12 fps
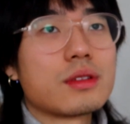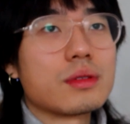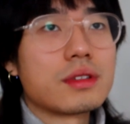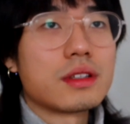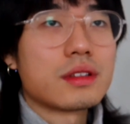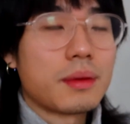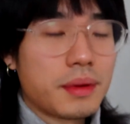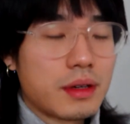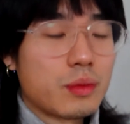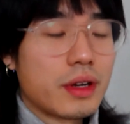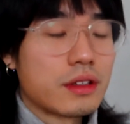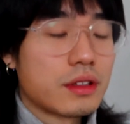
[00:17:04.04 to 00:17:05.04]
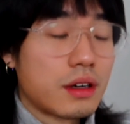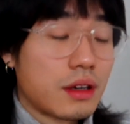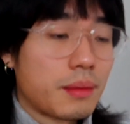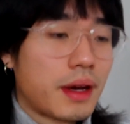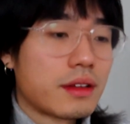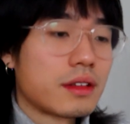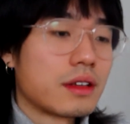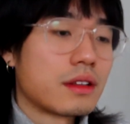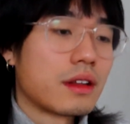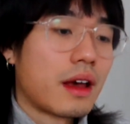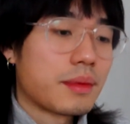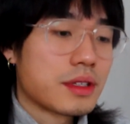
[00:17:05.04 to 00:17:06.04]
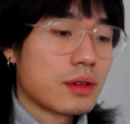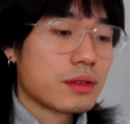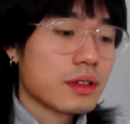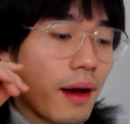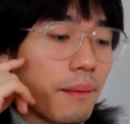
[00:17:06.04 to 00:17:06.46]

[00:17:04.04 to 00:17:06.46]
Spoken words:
to the topic we are talking about in the episode.